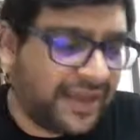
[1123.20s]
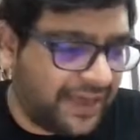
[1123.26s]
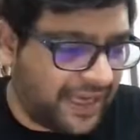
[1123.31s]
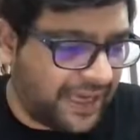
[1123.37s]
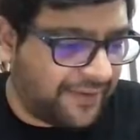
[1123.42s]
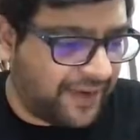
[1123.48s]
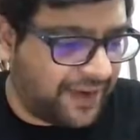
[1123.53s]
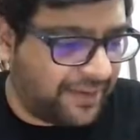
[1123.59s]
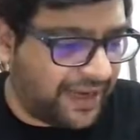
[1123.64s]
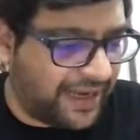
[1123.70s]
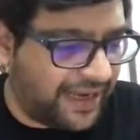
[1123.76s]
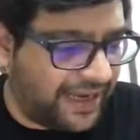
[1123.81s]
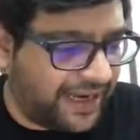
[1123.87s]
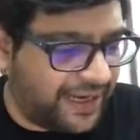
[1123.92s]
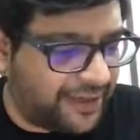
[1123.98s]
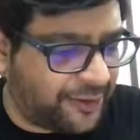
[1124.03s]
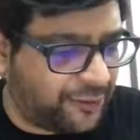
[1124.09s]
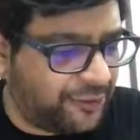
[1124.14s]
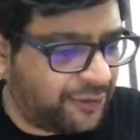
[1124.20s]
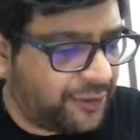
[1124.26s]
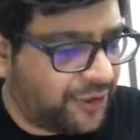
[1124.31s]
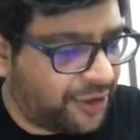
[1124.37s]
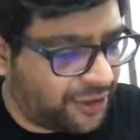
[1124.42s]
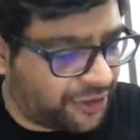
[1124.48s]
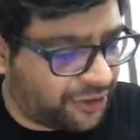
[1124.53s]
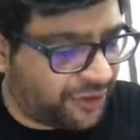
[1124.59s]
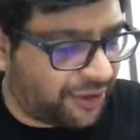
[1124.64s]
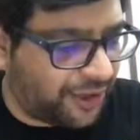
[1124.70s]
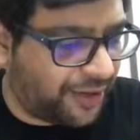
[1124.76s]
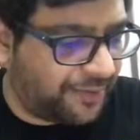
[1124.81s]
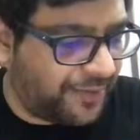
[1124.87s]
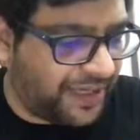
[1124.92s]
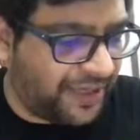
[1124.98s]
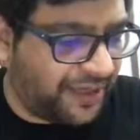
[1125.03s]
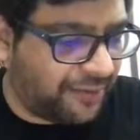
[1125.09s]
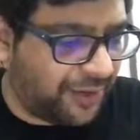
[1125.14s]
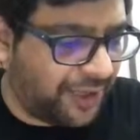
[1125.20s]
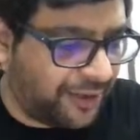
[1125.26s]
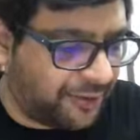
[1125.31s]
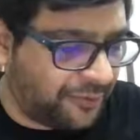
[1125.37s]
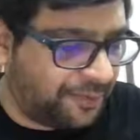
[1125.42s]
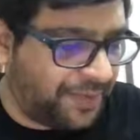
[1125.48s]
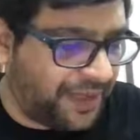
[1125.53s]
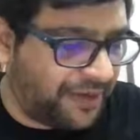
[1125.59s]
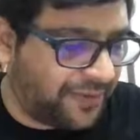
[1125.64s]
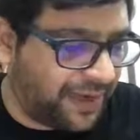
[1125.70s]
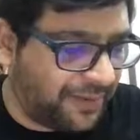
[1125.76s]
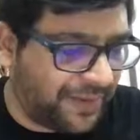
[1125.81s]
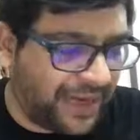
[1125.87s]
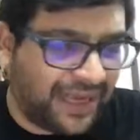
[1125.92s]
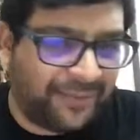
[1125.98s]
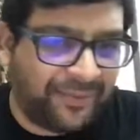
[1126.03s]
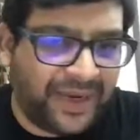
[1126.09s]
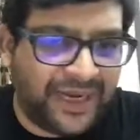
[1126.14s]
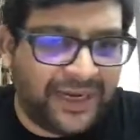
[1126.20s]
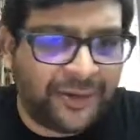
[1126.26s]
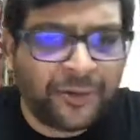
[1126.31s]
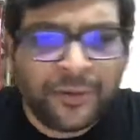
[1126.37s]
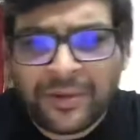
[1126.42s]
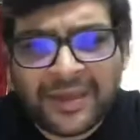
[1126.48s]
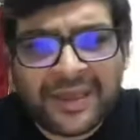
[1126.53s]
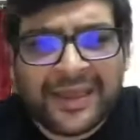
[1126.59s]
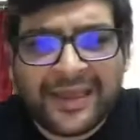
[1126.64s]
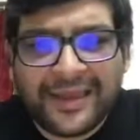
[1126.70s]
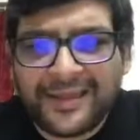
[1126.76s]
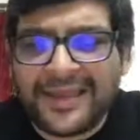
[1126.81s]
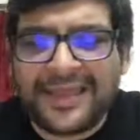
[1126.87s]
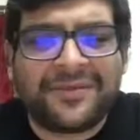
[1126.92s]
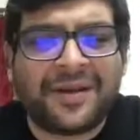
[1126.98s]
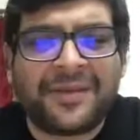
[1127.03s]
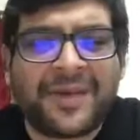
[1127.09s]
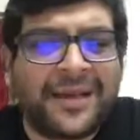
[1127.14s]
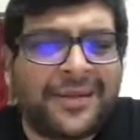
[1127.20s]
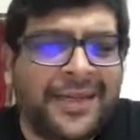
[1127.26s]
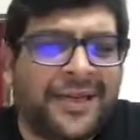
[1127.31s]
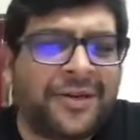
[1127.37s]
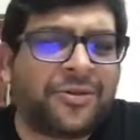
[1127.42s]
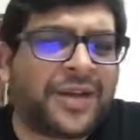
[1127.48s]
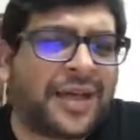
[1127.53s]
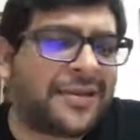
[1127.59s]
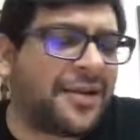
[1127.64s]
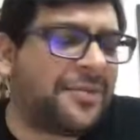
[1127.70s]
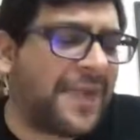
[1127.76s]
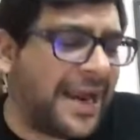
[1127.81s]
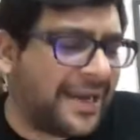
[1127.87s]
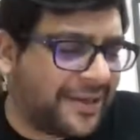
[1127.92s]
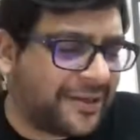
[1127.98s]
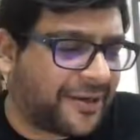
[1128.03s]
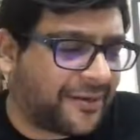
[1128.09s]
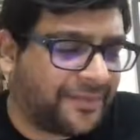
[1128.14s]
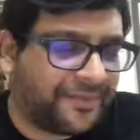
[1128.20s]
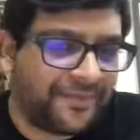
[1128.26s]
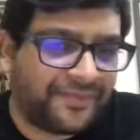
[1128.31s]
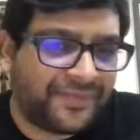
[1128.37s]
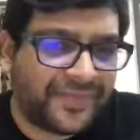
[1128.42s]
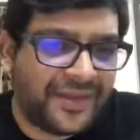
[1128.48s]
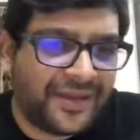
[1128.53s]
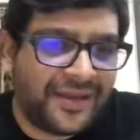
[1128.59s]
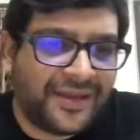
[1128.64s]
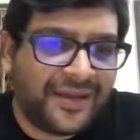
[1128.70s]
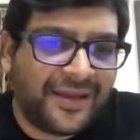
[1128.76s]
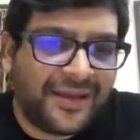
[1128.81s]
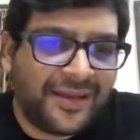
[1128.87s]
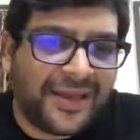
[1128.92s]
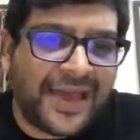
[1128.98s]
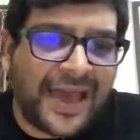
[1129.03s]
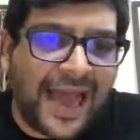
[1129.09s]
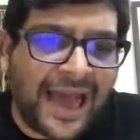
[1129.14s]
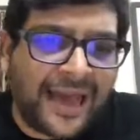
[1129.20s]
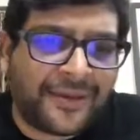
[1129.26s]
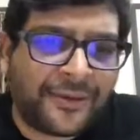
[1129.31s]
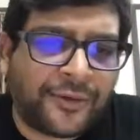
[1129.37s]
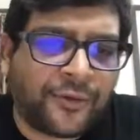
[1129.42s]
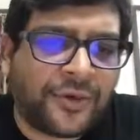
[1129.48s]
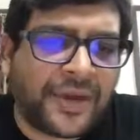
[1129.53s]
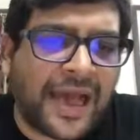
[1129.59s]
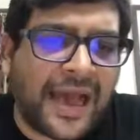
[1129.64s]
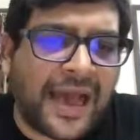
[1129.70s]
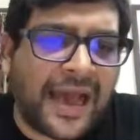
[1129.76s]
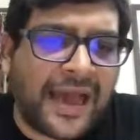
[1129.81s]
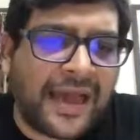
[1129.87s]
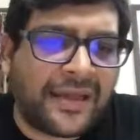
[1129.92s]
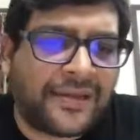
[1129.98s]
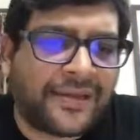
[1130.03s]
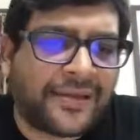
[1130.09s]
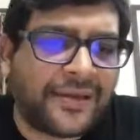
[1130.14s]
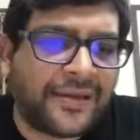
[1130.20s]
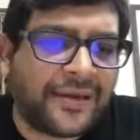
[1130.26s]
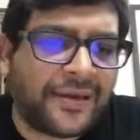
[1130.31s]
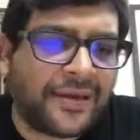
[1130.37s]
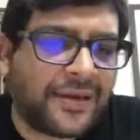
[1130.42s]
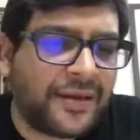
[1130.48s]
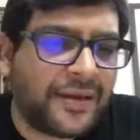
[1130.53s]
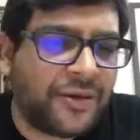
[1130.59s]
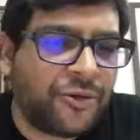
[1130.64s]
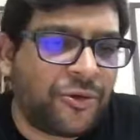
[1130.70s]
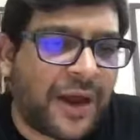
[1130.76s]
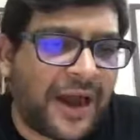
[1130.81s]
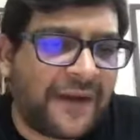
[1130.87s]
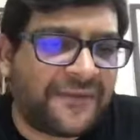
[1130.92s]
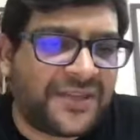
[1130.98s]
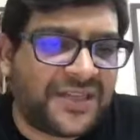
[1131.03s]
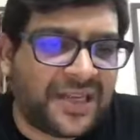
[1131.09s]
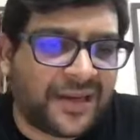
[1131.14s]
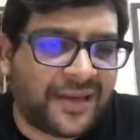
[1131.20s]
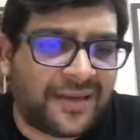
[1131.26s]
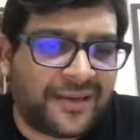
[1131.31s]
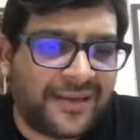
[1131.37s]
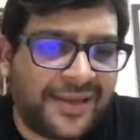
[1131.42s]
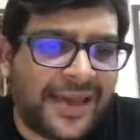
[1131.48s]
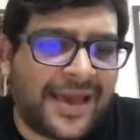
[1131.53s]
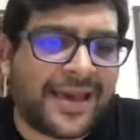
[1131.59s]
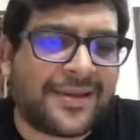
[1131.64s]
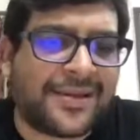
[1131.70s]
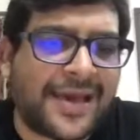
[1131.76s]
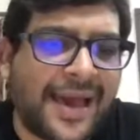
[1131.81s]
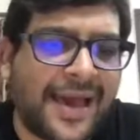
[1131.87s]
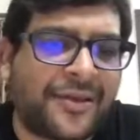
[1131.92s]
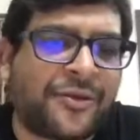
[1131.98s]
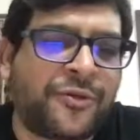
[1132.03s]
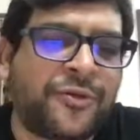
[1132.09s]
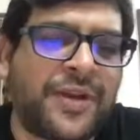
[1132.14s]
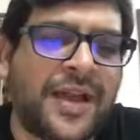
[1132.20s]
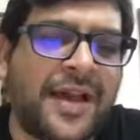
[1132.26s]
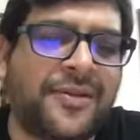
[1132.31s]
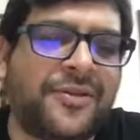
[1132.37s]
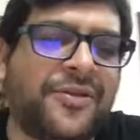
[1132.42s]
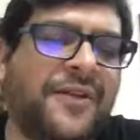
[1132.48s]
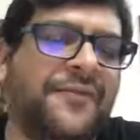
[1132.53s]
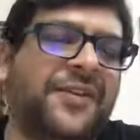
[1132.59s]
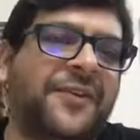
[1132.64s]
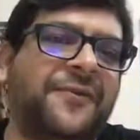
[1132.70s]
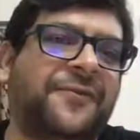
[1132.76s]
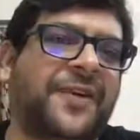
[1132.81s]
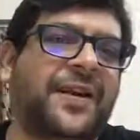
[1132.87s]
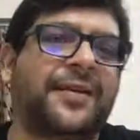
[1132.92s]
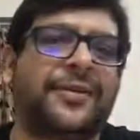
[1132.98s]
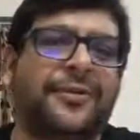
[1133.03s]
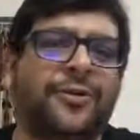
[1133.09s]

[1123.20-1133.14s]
A1 by A2 should not be equal to B1 by B2. C1 by C2 doesn't matter. As soon as you have just this, as soon as you have different